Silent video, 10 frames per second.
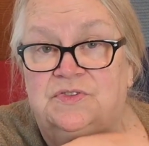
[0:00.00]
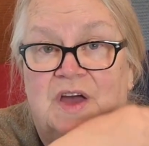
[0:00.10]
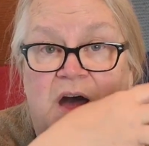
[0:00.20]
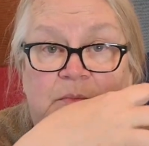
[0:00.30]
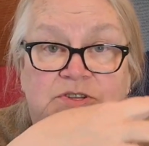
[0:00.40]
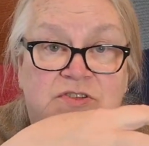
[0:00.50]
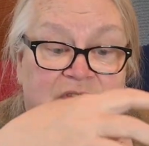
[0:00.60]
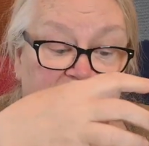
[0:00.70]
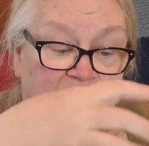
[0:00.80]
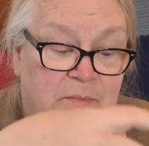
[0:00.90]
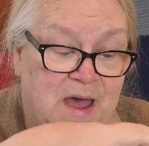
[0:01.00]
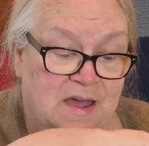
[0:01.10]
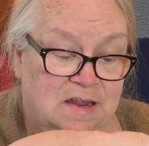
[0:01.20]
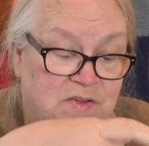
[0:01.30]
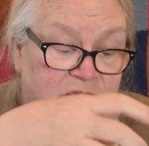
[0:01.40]
how much of the
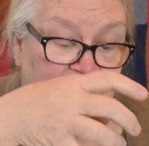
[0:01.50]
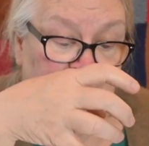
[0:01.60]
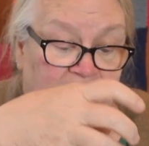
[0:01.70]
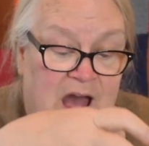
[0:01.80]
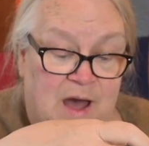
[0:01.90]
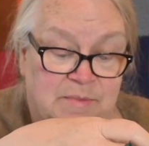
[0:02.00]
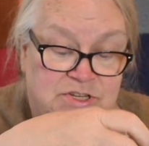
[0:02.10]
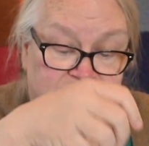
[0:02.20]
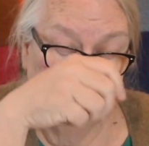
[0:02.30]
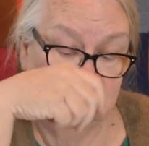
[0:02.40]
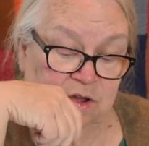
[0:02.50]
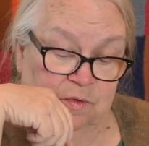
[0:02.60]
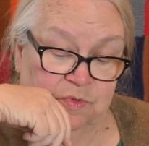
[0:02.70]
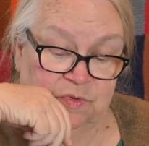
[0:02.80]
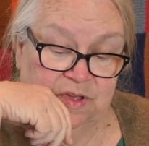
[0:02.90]
aromatics, how much,
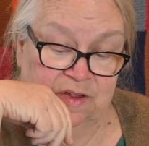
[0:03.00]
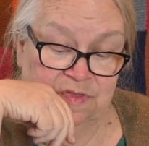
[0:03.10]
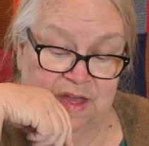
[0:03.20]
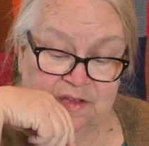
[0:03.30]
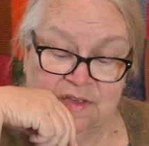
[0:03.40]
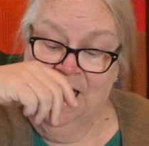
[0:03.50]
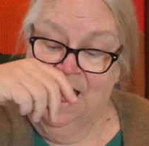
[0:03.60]
those kind of things.